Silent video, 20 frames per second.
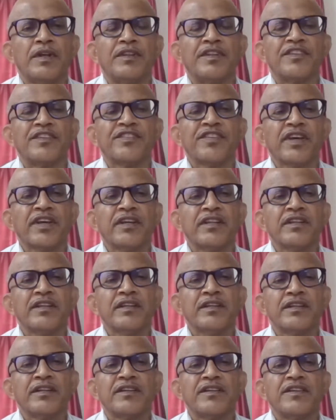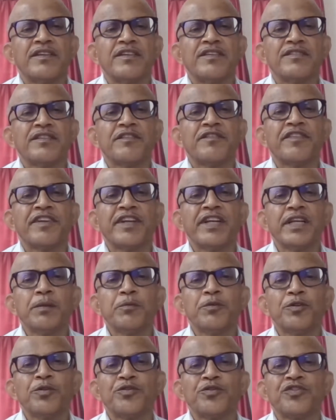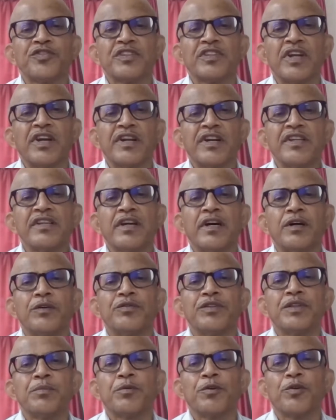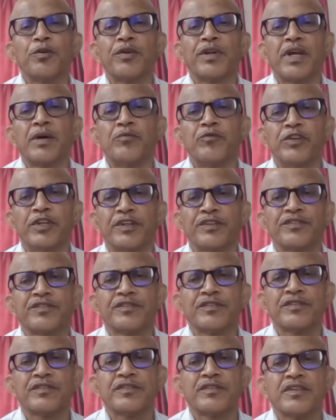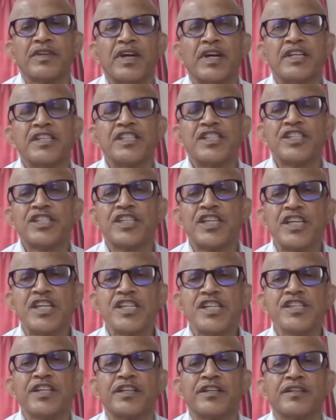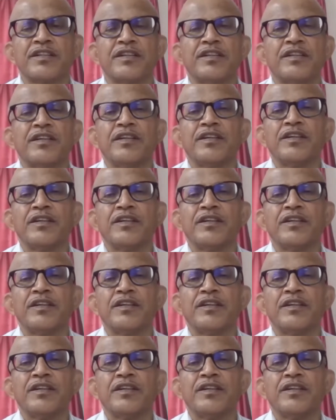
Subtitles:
The second is the freedom to study how the program works and change it